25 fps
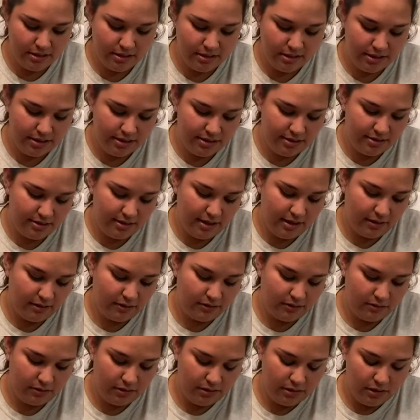
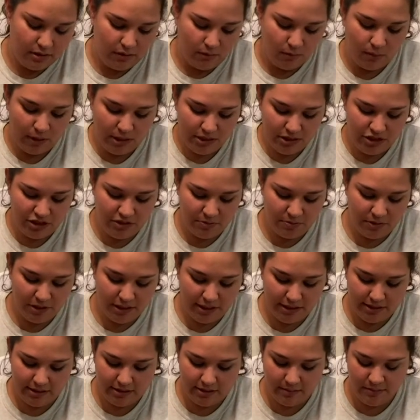So, once you
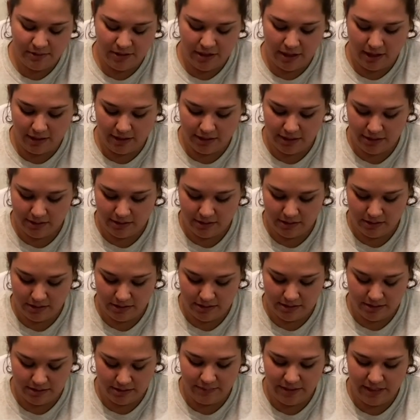put the
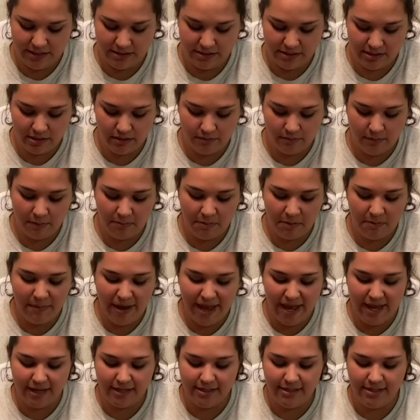binoculars into the rubber
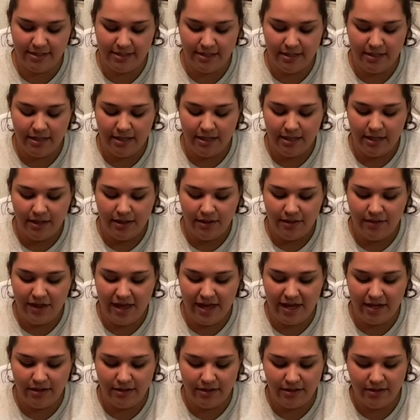band,
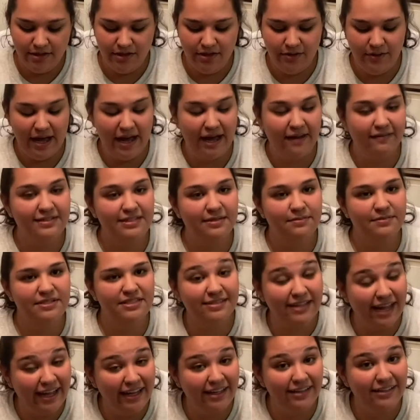then you have some
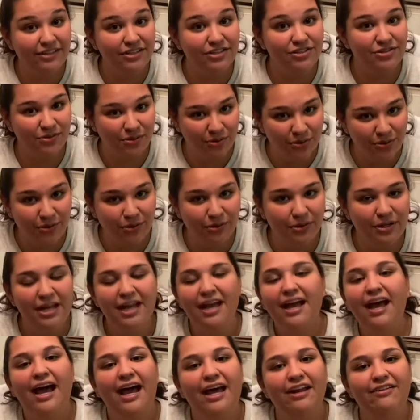stylish, cool
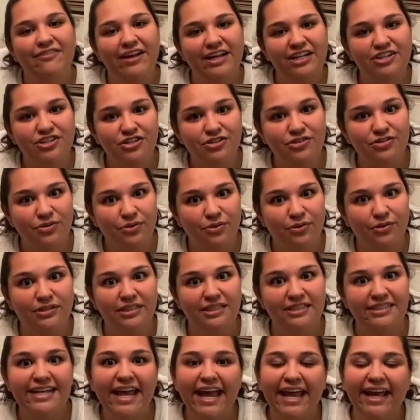adventure tool to
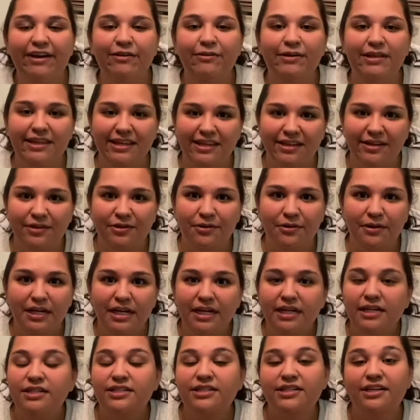take with you
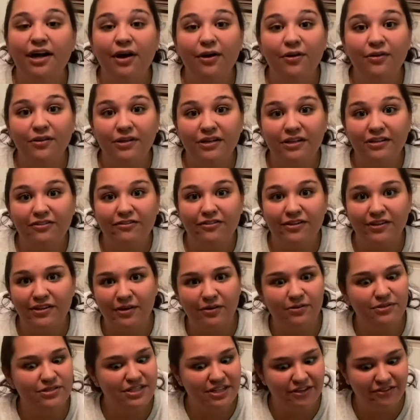to go look for
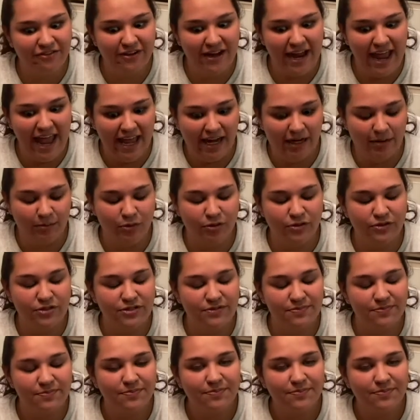those different animals.